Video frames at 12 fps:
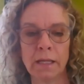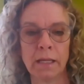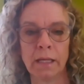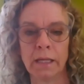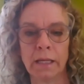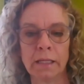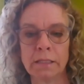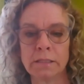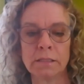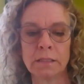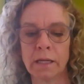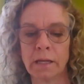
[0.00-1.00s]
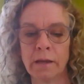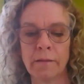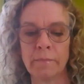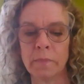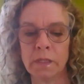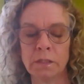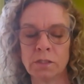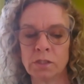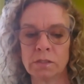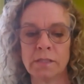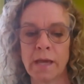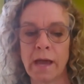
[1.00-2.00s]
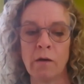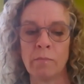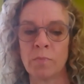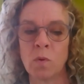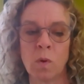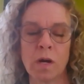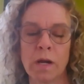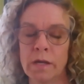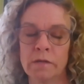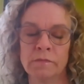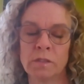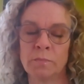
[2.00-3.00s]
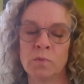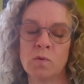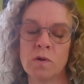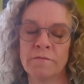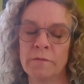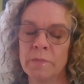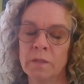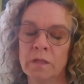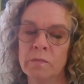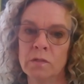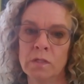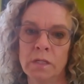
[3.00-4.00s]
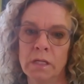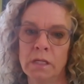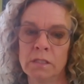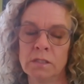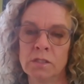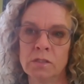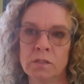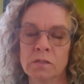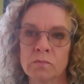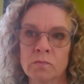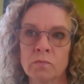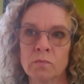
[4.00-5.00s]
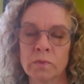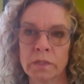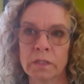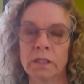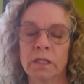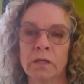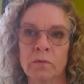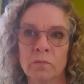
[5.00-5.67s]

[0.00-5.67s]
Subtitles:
And it's just, the outpouring of support from the community has just really,